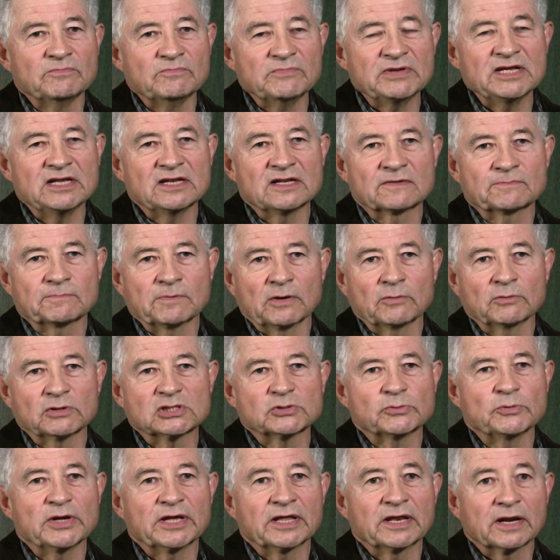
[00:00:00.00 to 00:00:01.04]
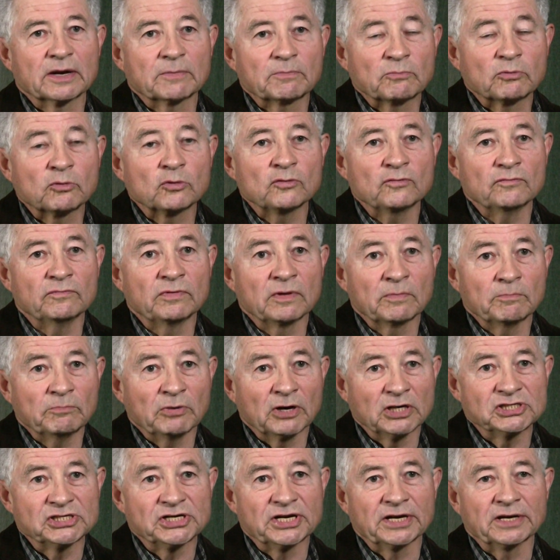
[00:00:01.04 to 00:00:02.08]
means by which we can improve
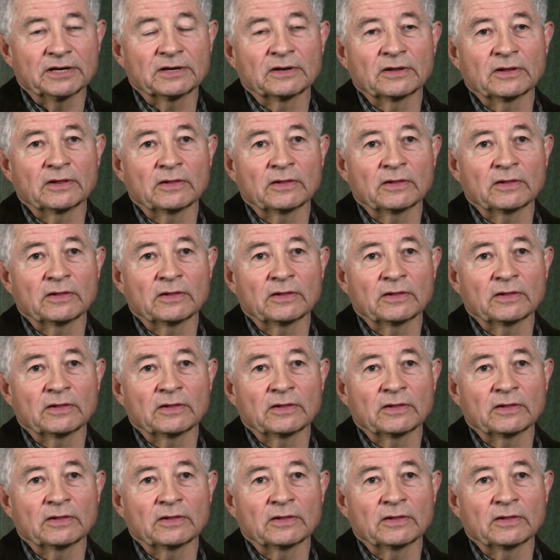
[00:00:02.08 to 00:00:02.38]
budgeting,